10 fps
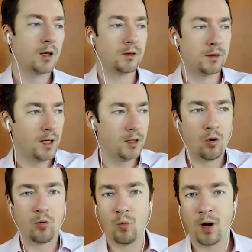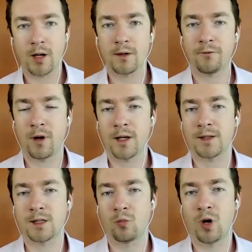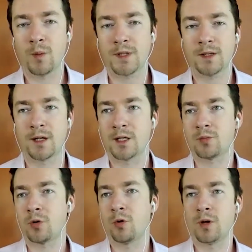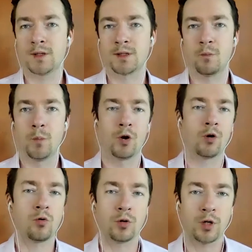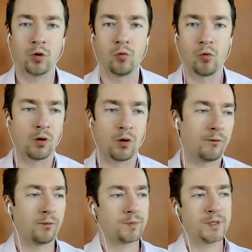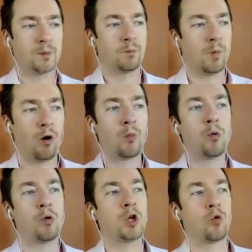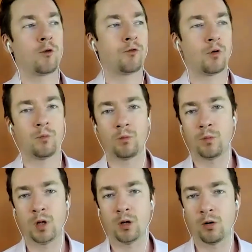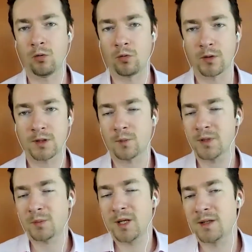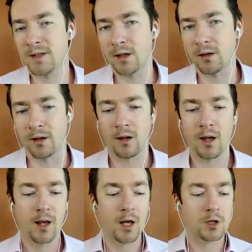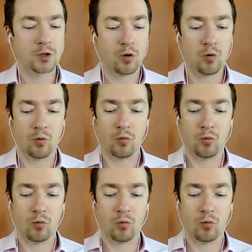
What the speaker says: they don't want to find some website that is promoting some miracle cure, some herbal cure from, something silly. So